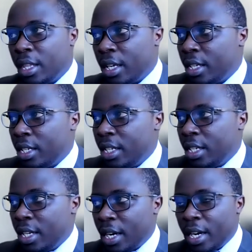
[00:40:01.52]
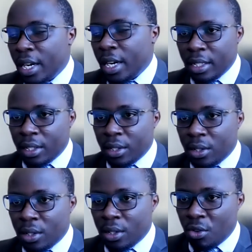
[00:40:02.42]
the
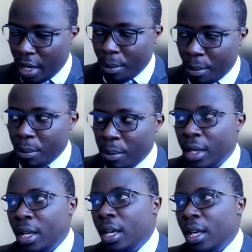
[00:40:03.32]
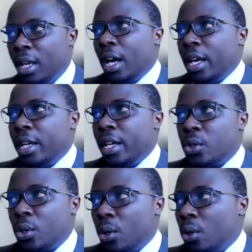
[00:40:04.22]
DRR/M.
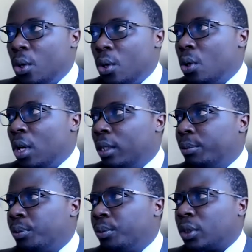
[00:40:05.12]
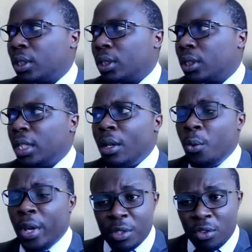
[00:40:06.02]
And so
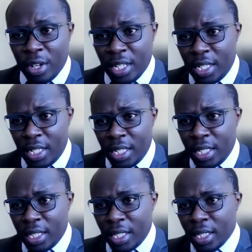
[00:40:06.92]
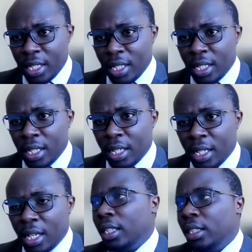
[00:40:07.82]
we have strategies
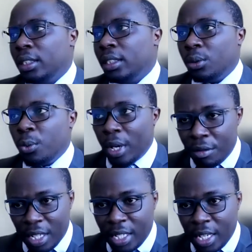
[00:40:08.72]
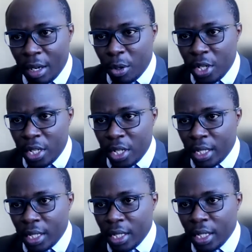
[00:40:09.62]
and we have the gender
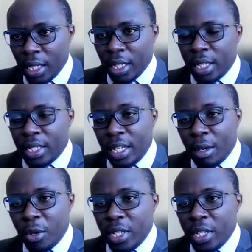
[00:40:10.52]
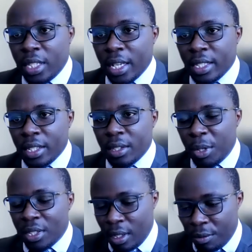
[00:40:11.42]
policy. The gender policy has a
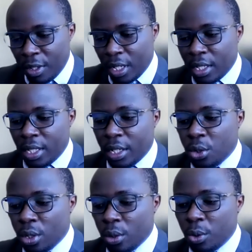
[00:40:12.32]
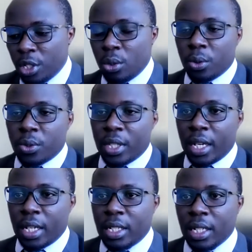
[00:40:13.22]
specific section which
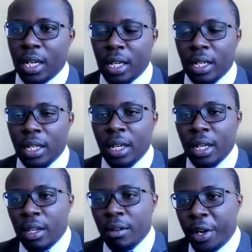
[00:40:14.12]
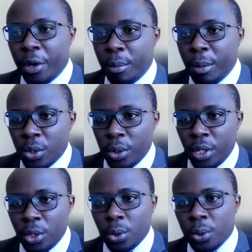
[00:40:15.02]
looks at
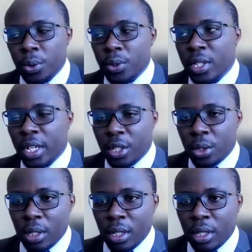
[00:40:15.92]
environmental issues,